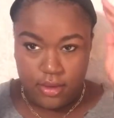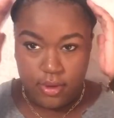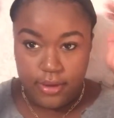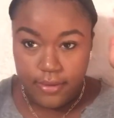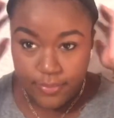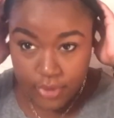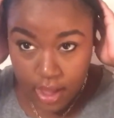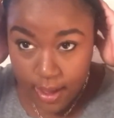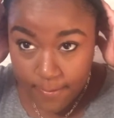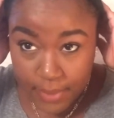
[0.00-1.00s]
Whatever.
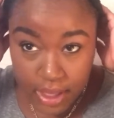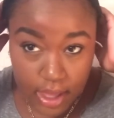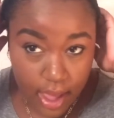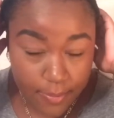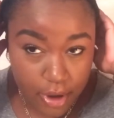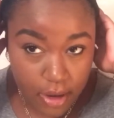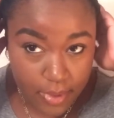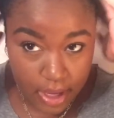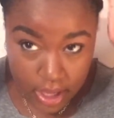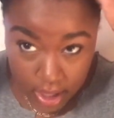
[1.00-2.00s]
But I part
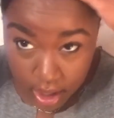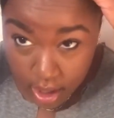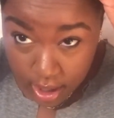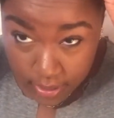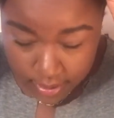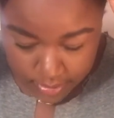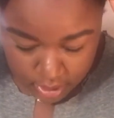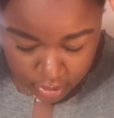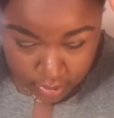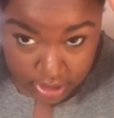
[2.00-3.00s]
my hair in the
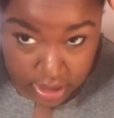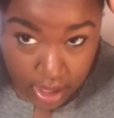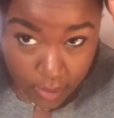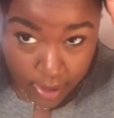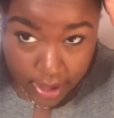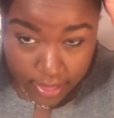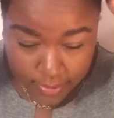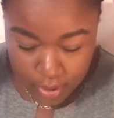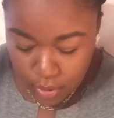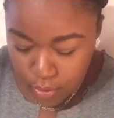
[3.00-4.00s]
middle. It's not quite in the
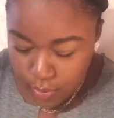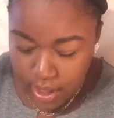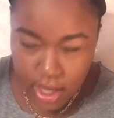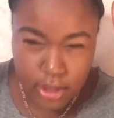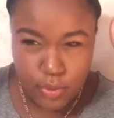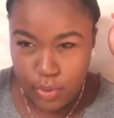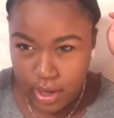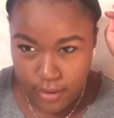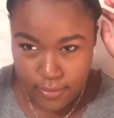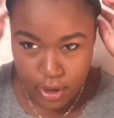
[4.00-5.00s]
middle. Who cares?
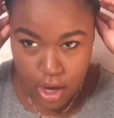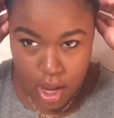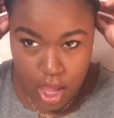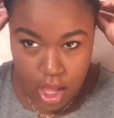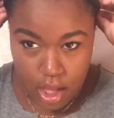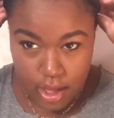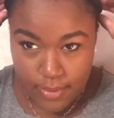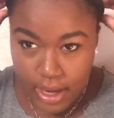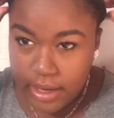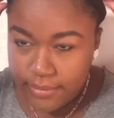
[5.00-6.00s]
Whatever.
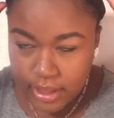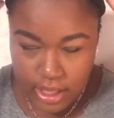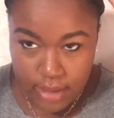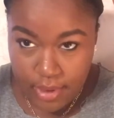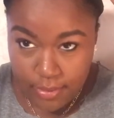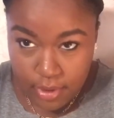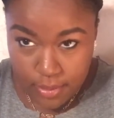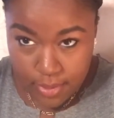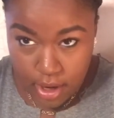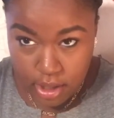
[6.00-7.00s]
I never can get my
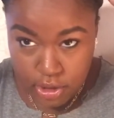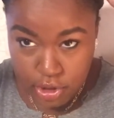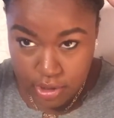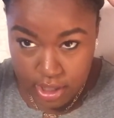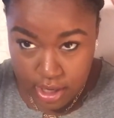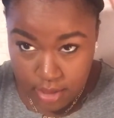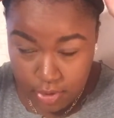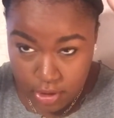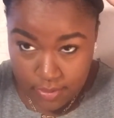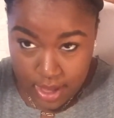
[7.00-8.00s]
middle part straight down the
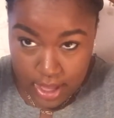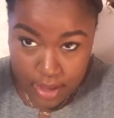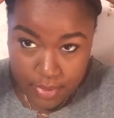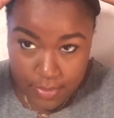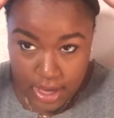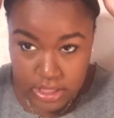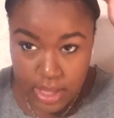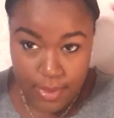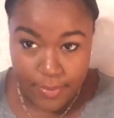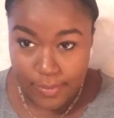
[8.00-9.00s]
middle of my head. But by the
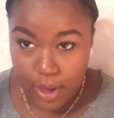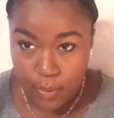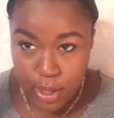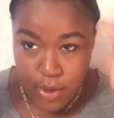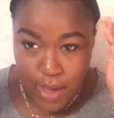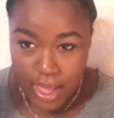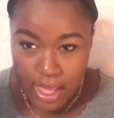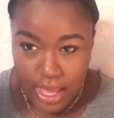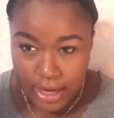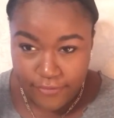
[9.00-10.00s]
time I put my wig on, I could
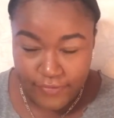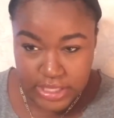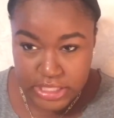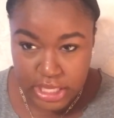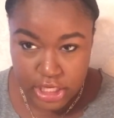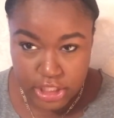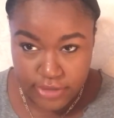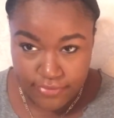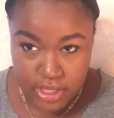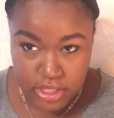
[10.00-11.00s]
kind of fix it and
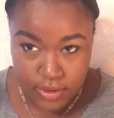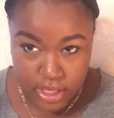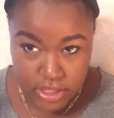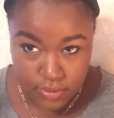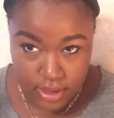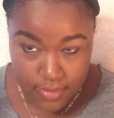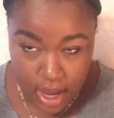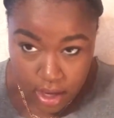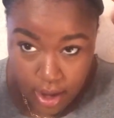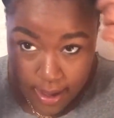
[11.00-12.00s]
shift it. So it doesn't really
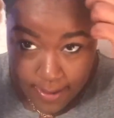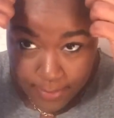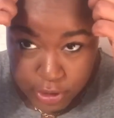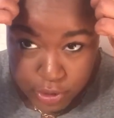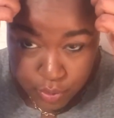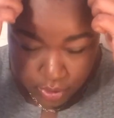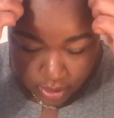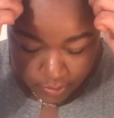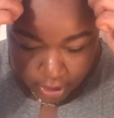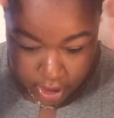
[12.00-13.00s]
matter. But you want
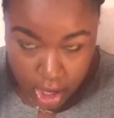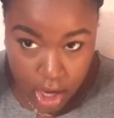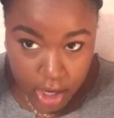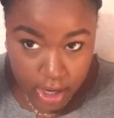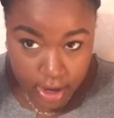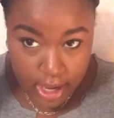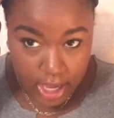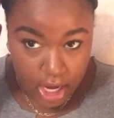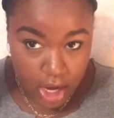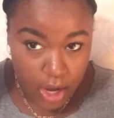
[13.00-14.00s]
to part your
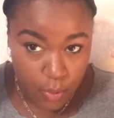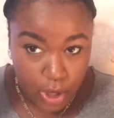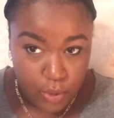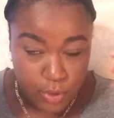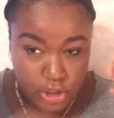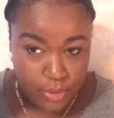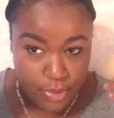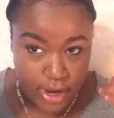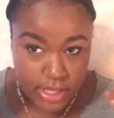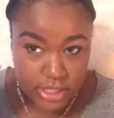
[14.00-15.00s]
hair where you want your
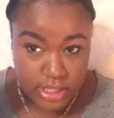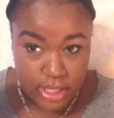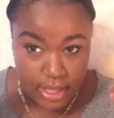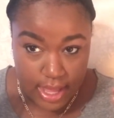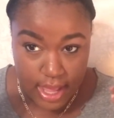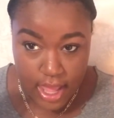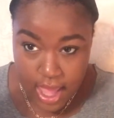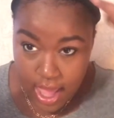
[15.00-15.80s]
parts to lay.